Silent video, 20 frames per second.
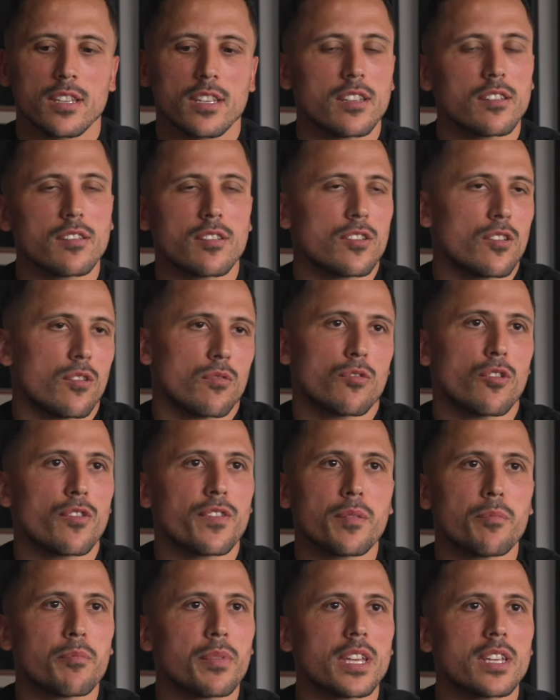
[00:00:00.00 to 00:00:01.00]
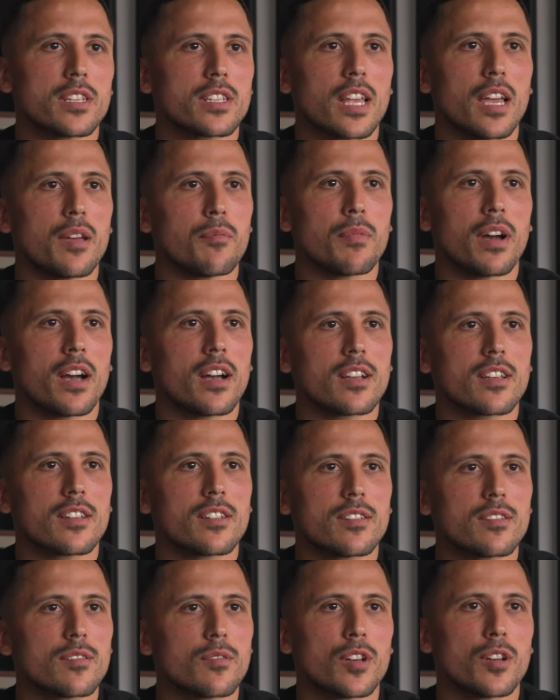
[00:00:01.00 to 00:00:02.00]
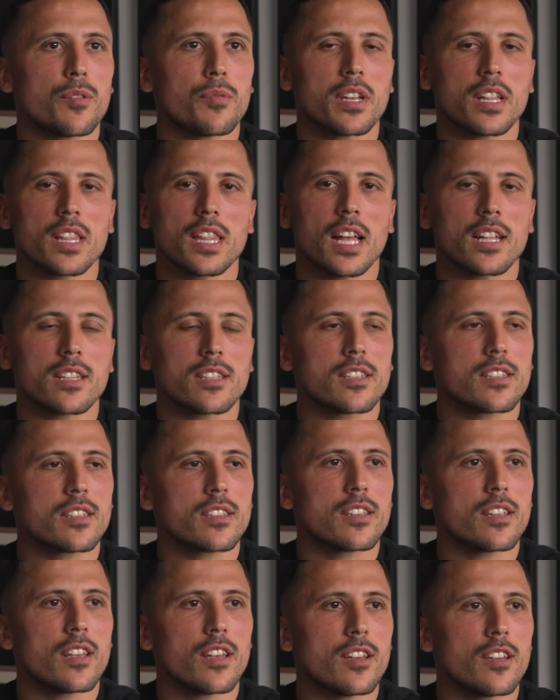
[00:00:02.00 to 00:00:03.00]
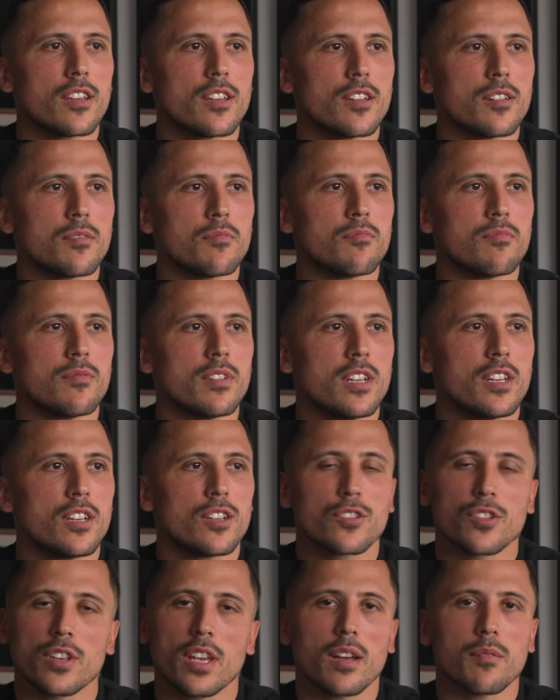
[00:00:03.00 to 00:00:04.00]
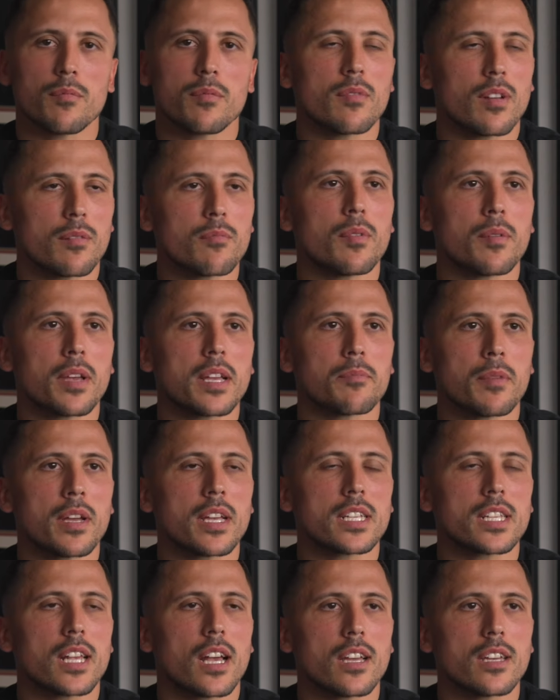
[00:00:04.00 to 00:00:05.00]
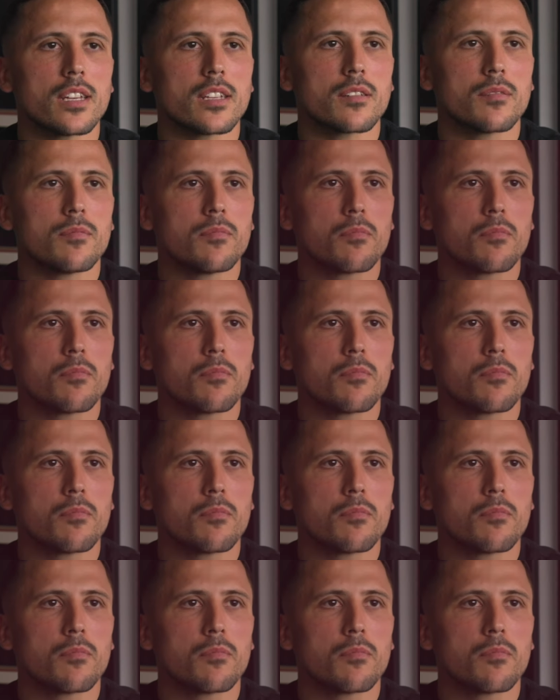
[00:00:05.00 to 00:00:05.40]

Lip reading: You know, nothing beats getting back with the lads. So, yeah, I'm excited.